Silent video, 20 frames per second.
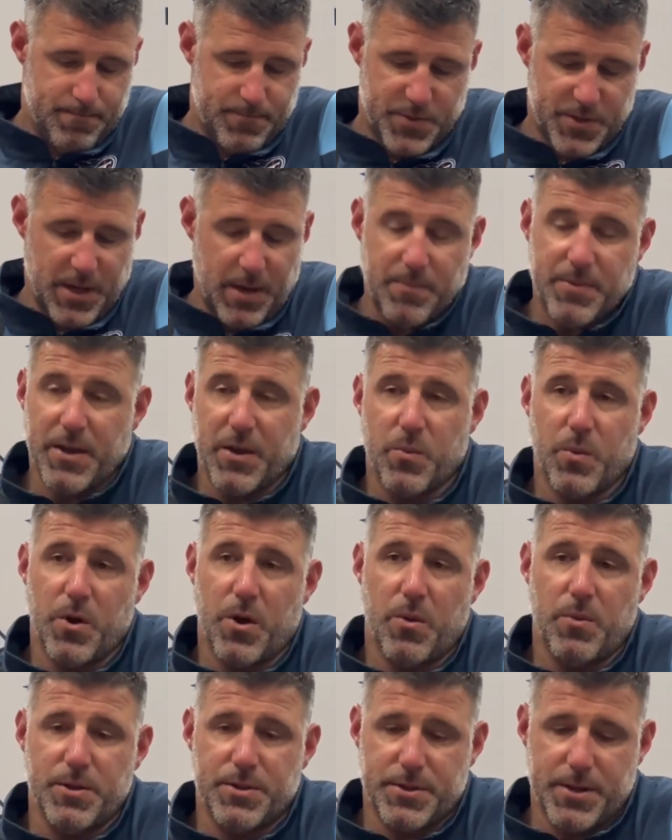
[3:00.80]
Same thing we
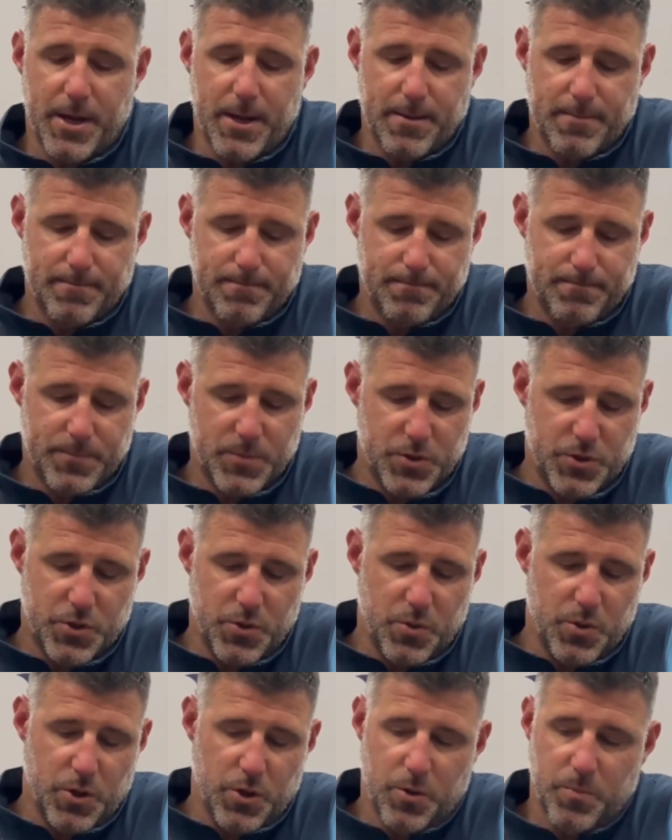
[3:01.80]
always say, just
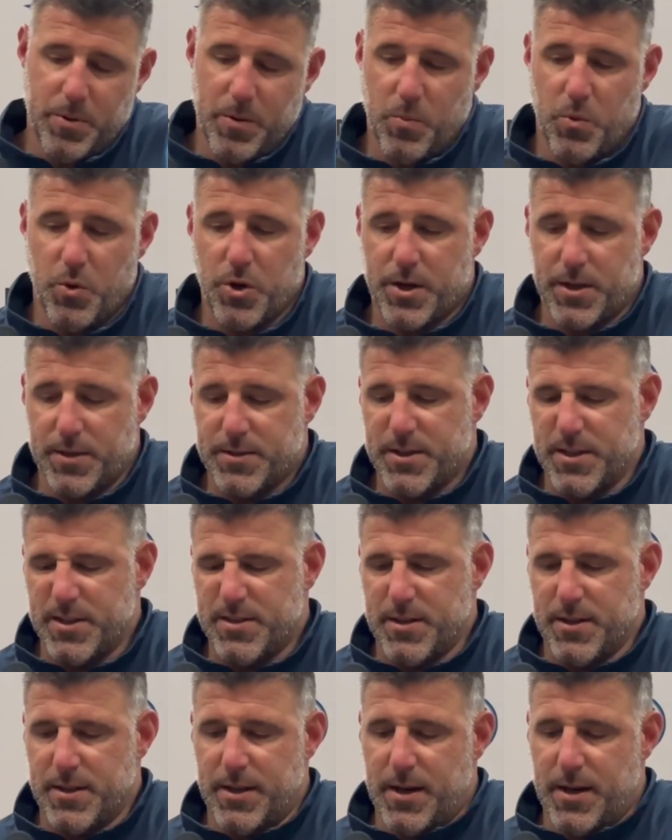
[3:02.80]
do a little bit more consistently.